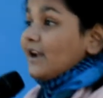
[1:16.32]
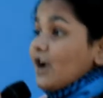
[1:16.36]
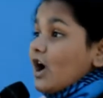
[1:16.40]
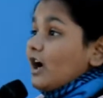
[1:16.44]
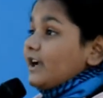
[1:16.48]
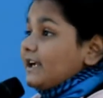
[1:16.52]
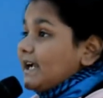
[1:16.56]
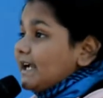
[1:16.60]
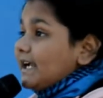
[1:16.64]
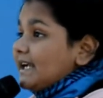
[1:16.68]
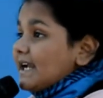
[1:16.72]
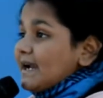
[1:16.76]

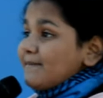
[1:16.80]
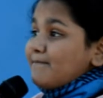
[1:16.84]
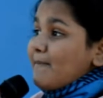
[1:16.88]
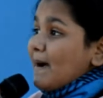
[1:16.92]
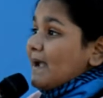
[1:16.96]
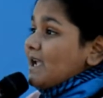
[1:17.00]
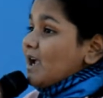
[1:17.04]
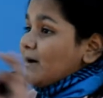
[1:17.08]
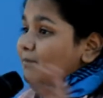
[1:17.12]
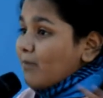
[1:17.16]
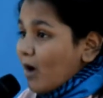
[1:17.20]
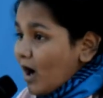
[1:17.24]
not needed by
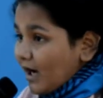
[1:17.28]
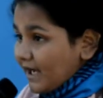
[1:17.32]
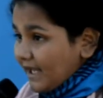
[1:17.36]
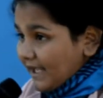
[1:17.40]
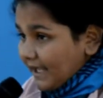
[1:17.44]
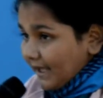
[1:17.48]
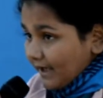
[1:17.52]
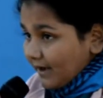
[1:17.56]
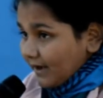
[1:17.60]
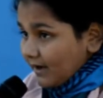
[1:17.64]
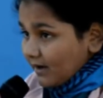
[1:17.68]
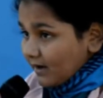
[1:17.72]
your
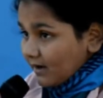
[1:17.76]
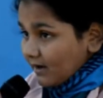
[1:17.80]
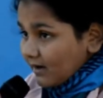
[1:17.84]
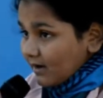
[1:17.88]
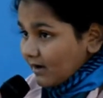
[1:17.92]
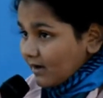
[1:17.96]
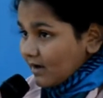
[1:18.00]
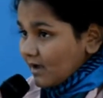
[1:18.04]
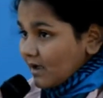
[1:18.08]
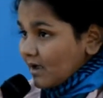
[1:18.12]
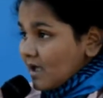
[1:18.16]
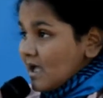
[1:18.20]
body.
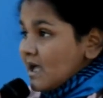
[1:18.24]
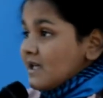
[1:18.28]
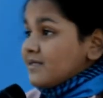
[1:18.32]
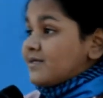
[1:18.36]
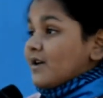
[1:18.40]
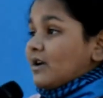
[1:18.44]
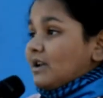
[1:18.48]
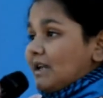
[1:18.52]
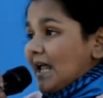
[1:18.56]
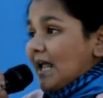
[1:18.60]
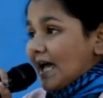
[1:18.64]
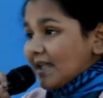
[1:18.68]

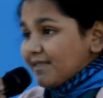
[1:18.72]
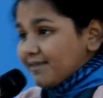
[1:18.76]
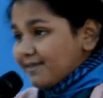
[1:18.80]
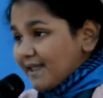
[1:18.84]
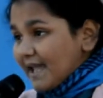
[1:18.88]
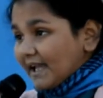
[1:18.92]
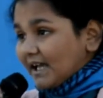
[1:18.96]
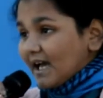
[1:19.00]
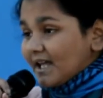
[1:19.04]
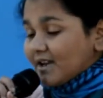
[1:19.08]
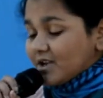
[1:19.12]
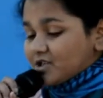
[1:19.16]
So let's
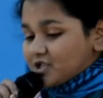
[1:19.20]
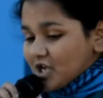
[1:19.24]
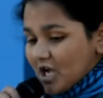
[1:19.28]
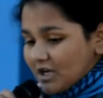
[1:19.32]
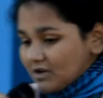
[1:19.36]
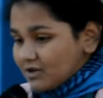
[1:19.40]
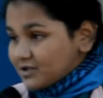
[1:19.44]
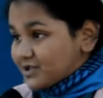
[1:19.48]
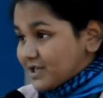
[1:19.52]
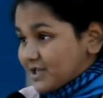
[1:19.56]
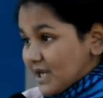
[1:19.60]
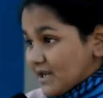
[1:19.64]
take a
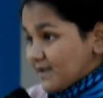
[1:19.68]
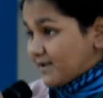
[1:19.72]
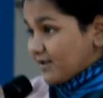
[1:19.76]
resolution